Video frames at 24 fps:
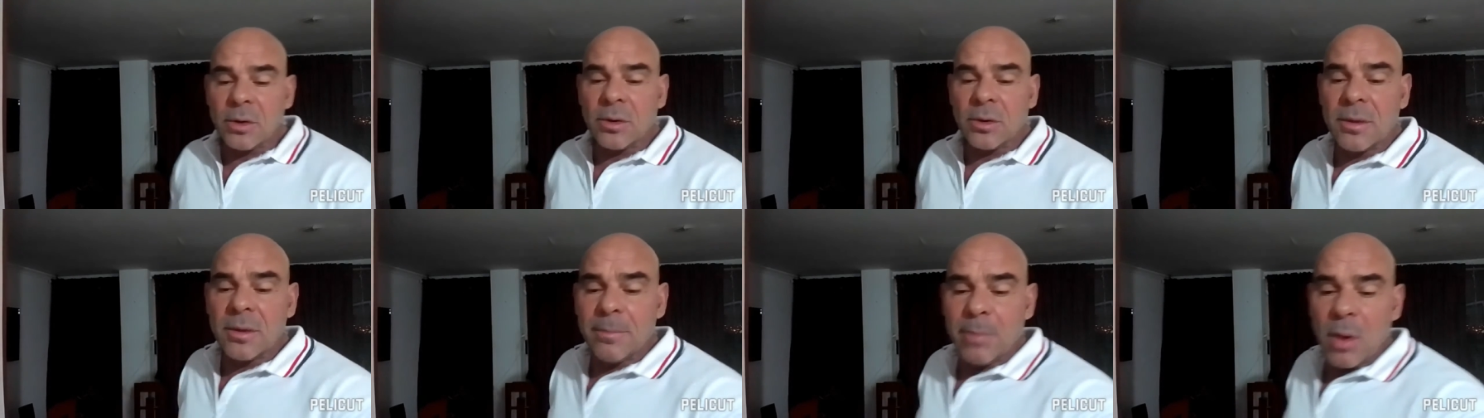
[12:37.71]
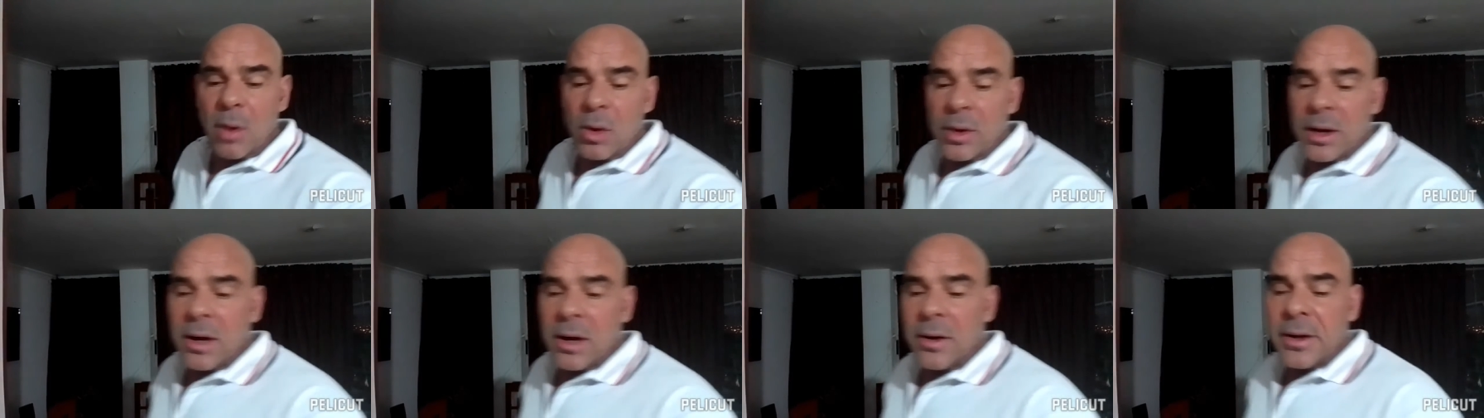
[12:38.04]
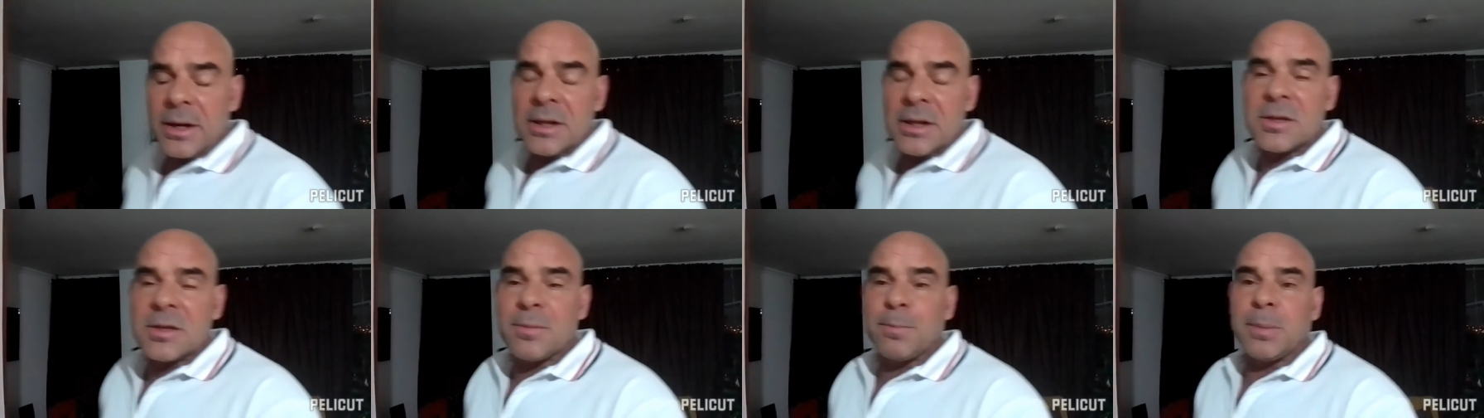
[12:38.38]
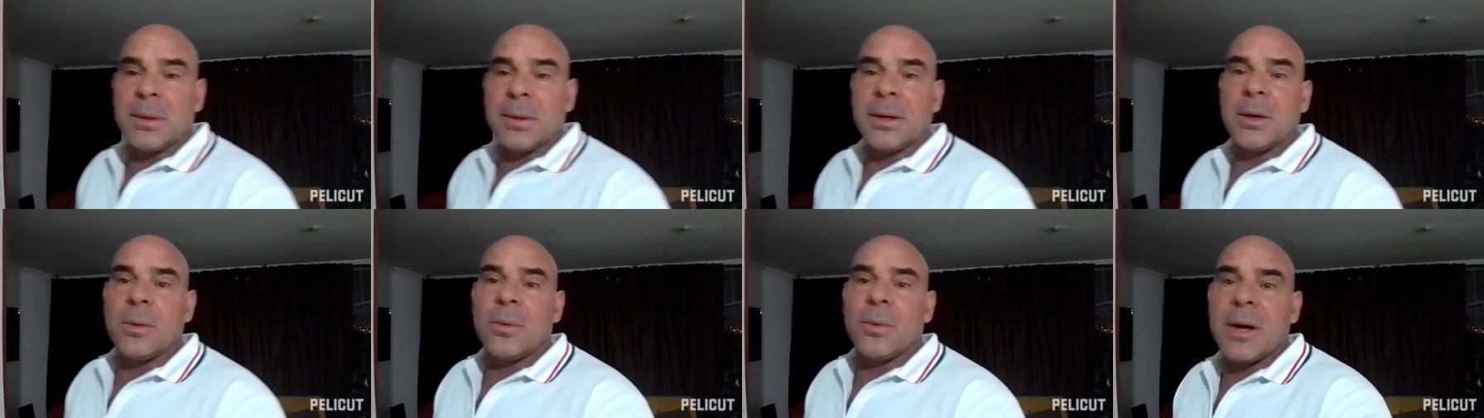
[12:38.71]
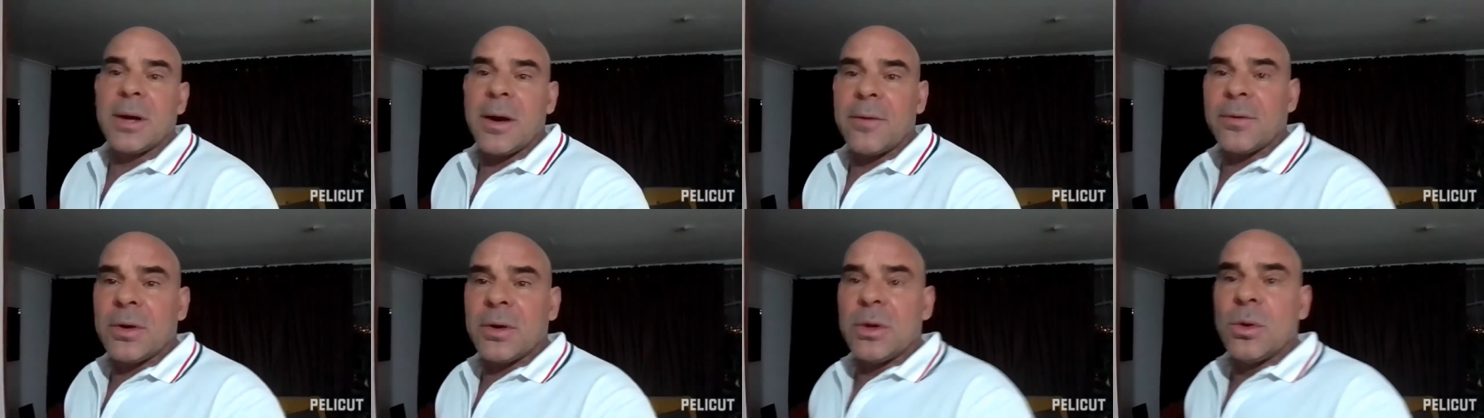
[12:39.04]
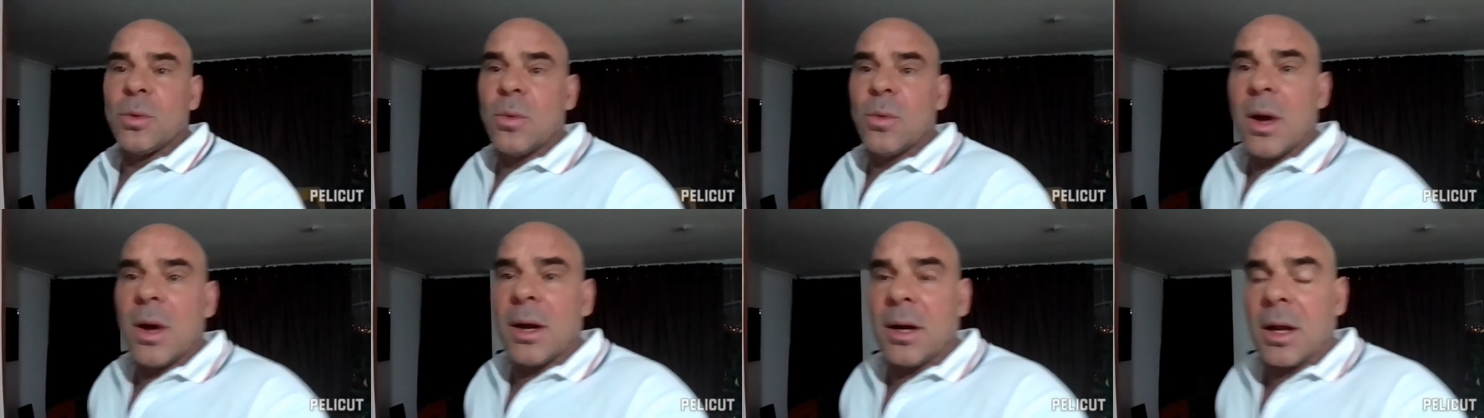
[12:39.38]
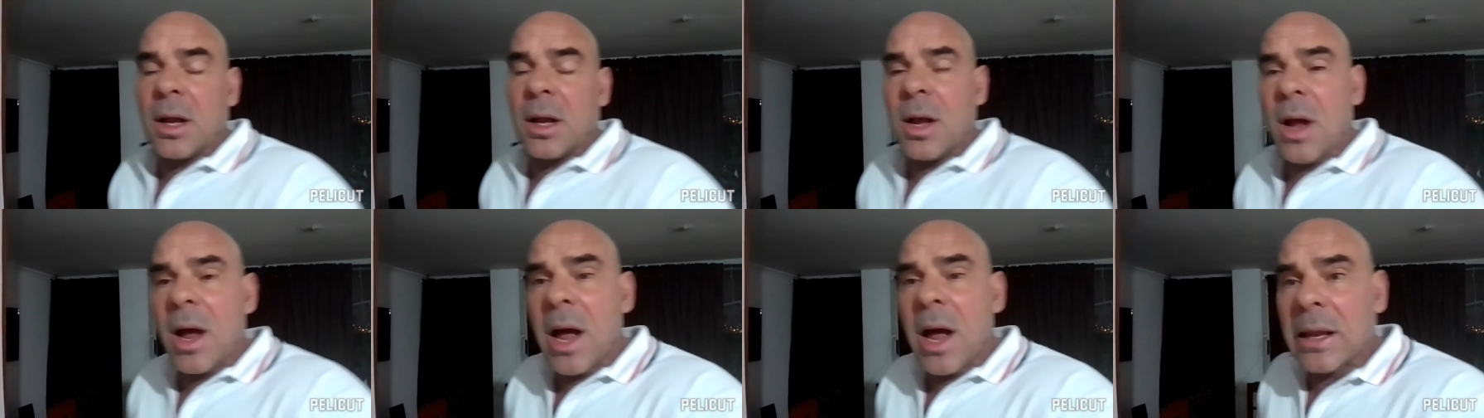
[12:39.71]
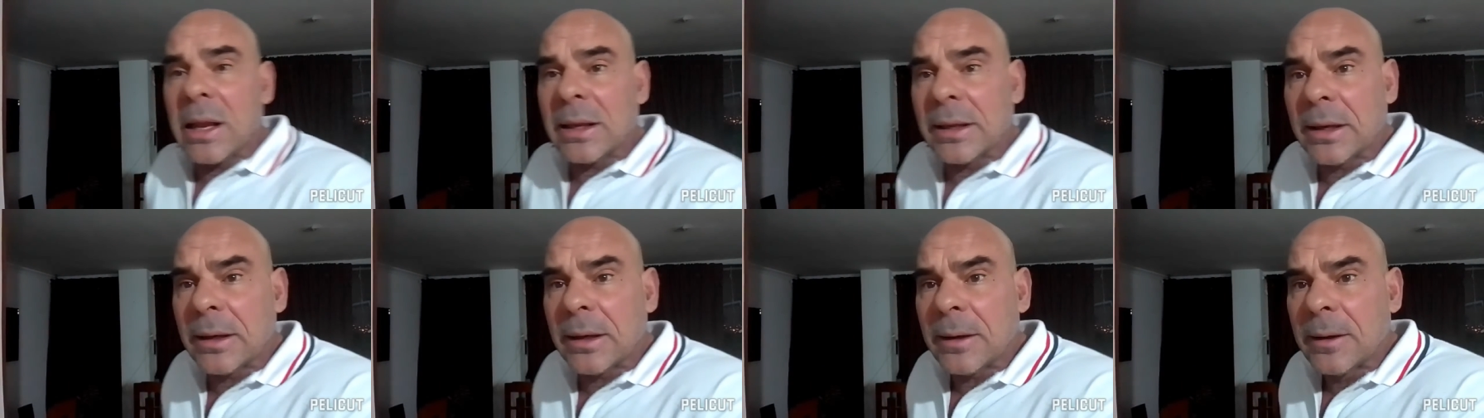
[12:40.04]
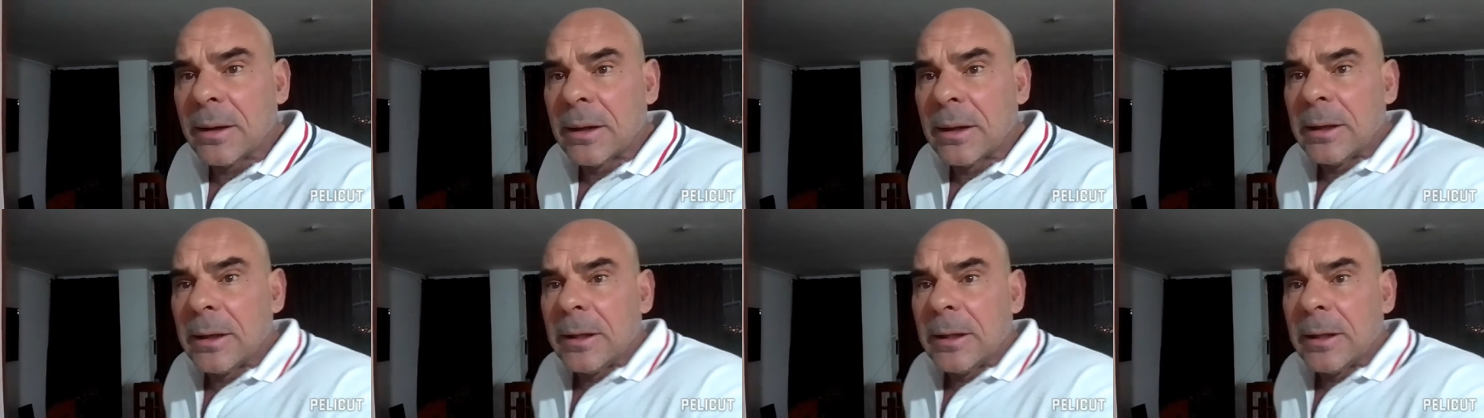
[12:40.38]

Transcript: or the Bulgarian split, whatever you want to call it,